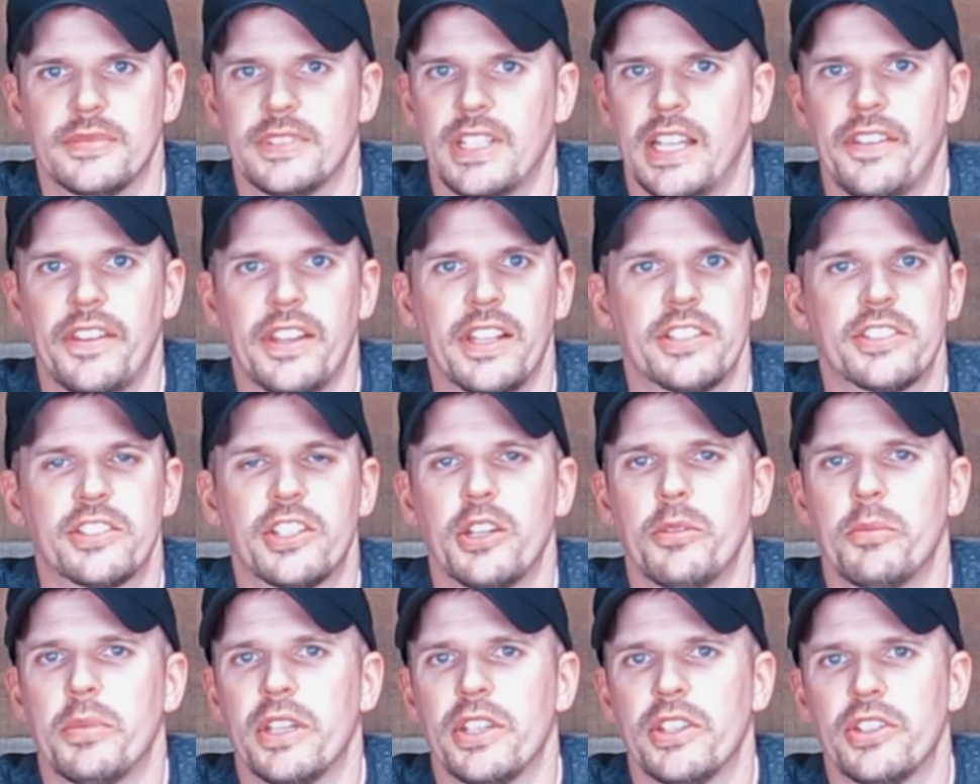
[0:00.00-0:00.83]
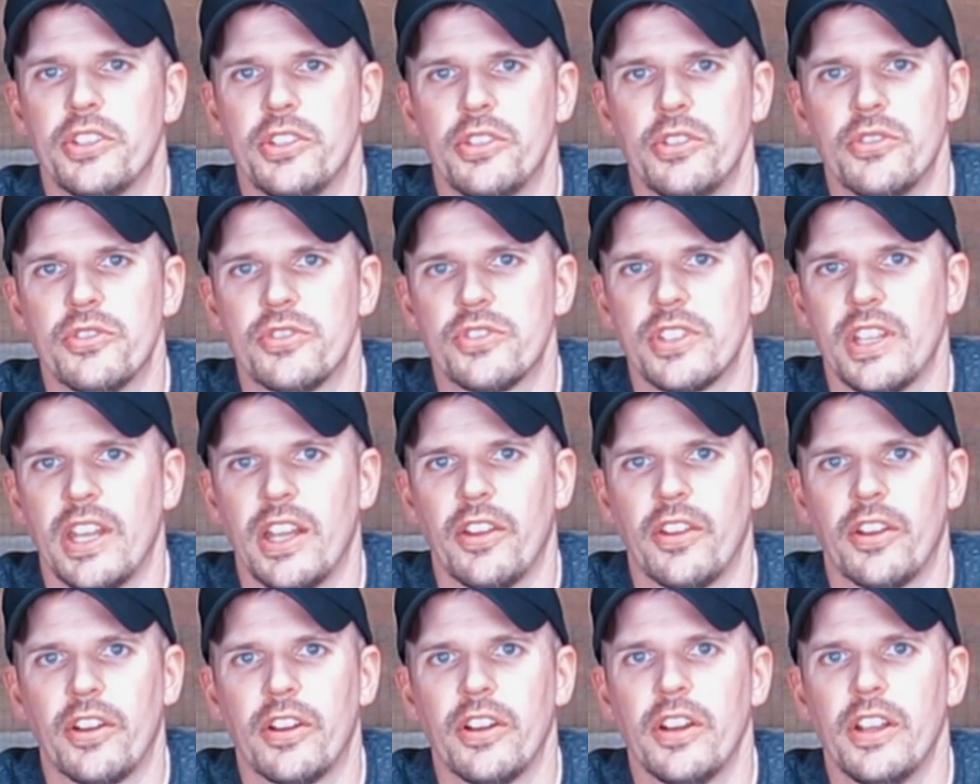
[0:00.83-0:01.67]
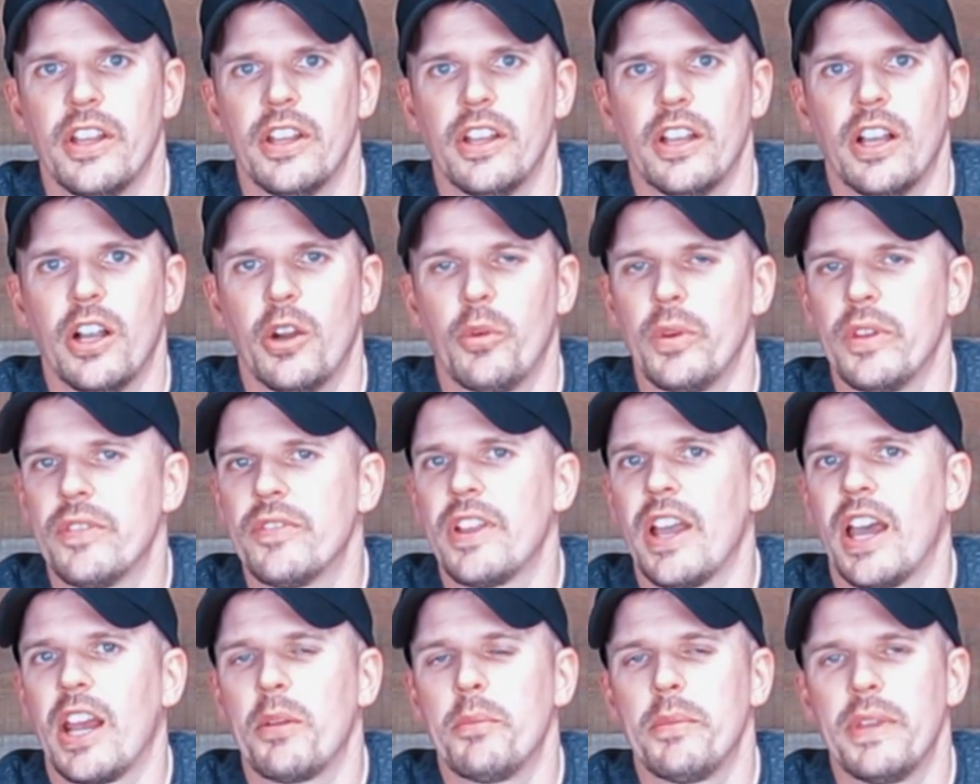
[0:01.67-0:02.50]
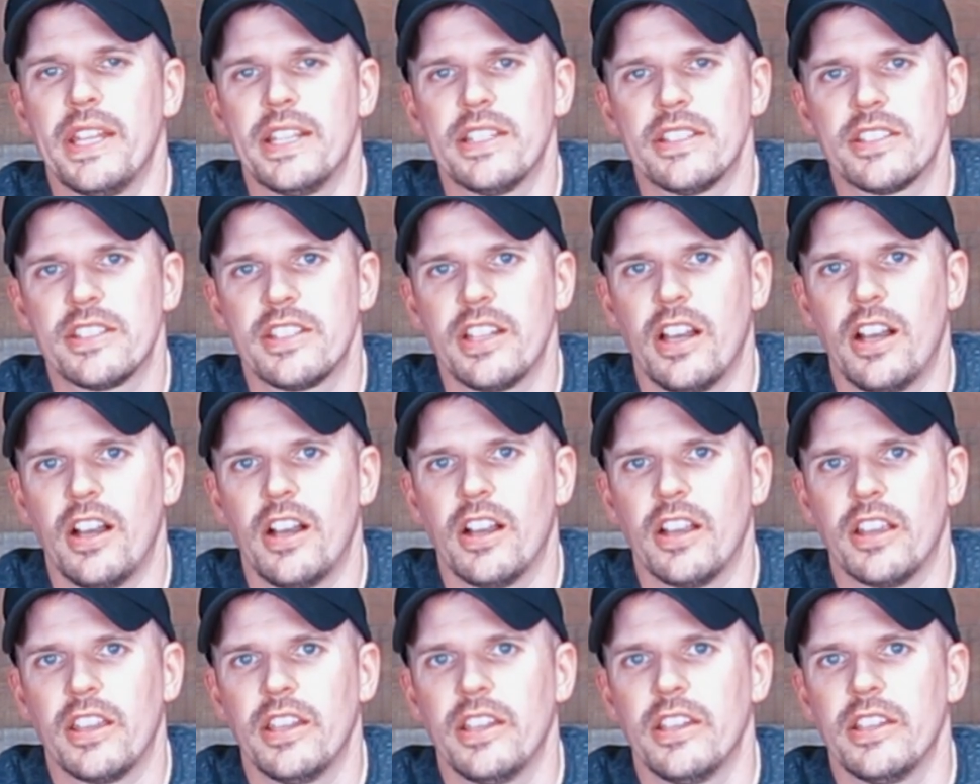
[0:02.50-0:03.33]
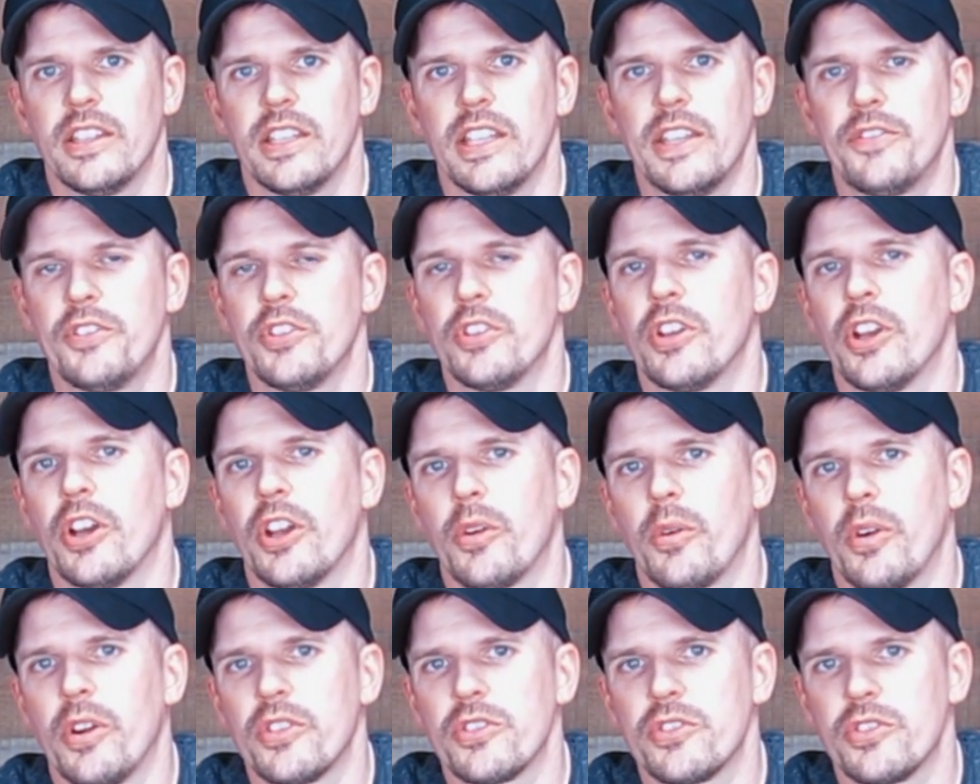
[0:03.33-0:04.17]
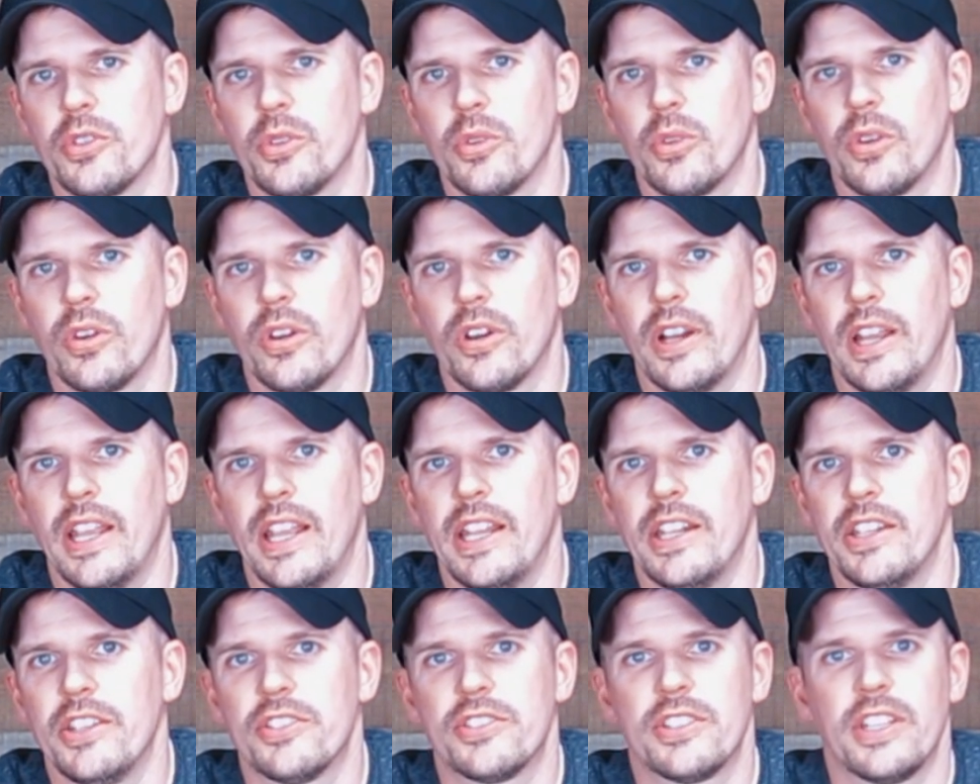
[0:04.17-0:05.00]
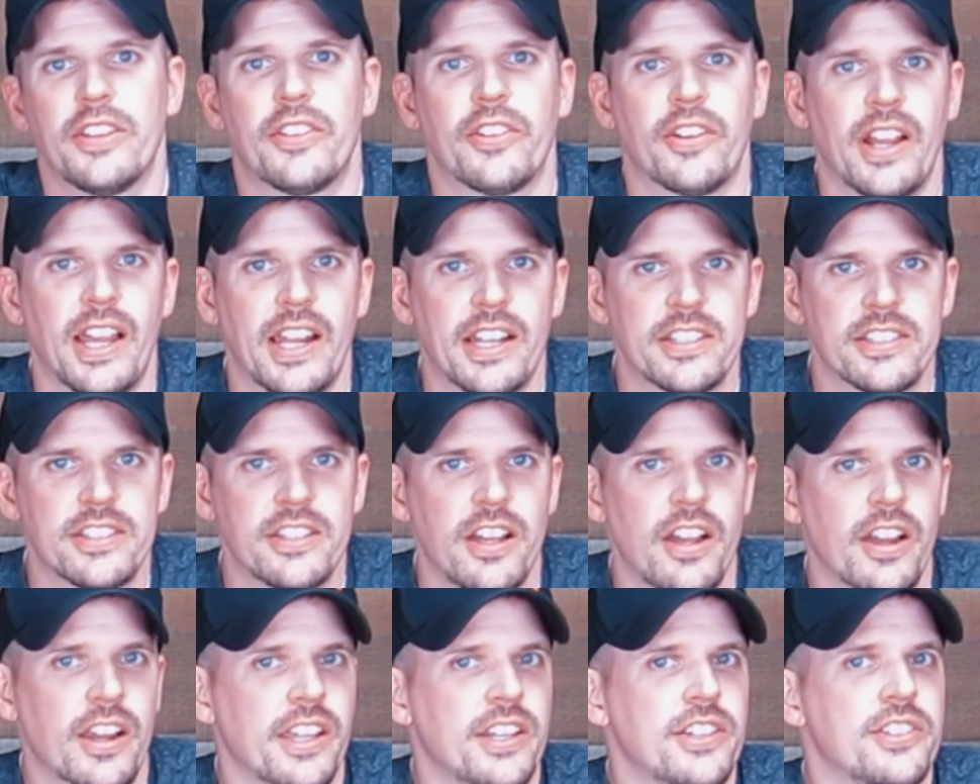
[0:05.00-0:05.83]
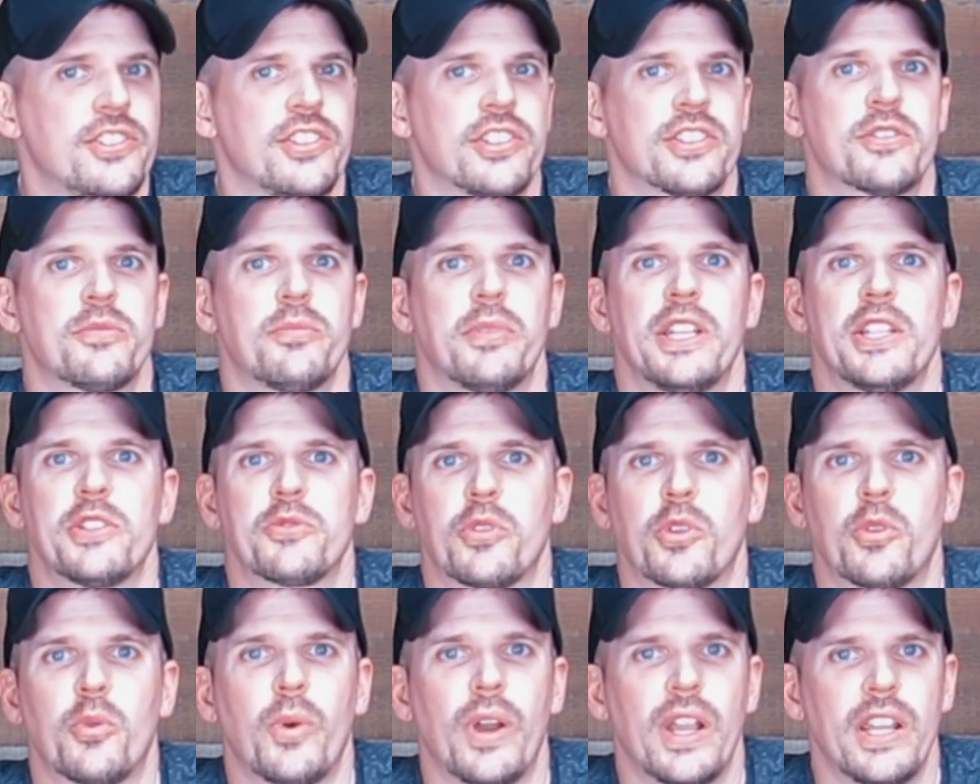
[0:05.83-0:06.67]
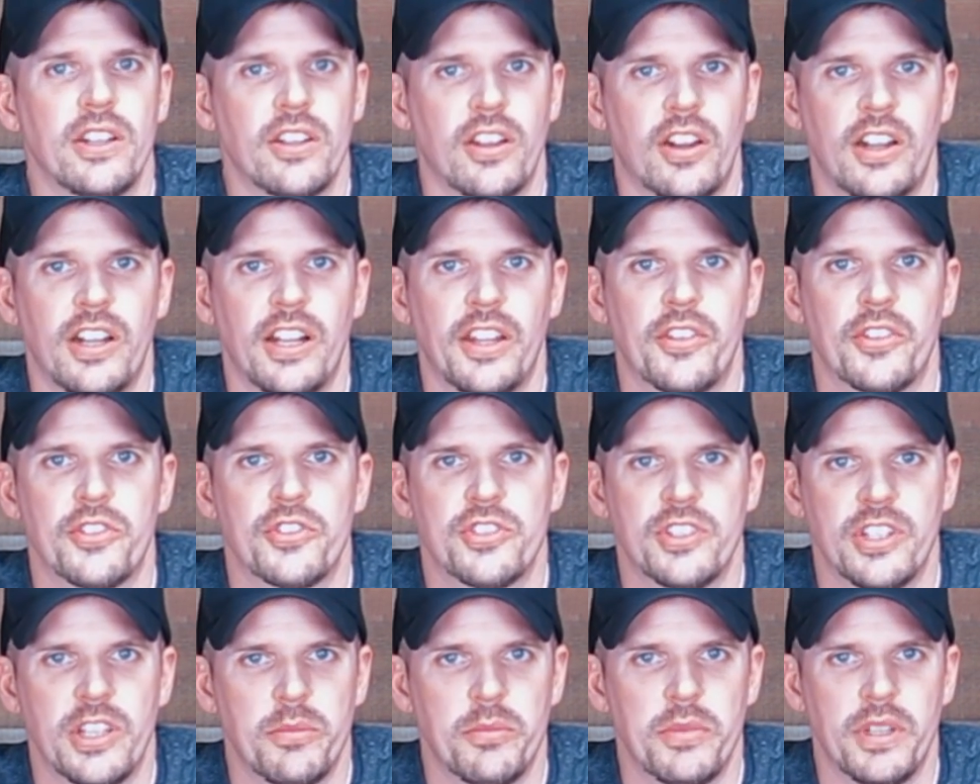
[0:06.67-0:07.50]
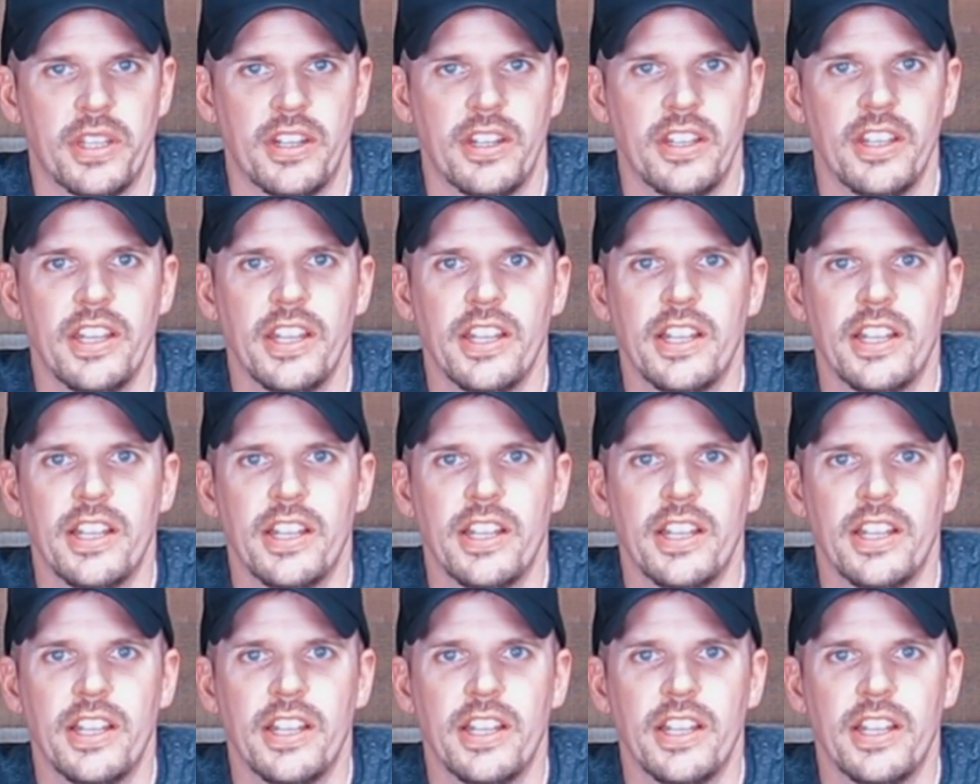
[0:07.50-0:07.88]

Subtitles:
I think it's going to be a huge seller. We've got them in stock. If you go to our store and you see they're out of stock, it just means we're waiting on another shipment.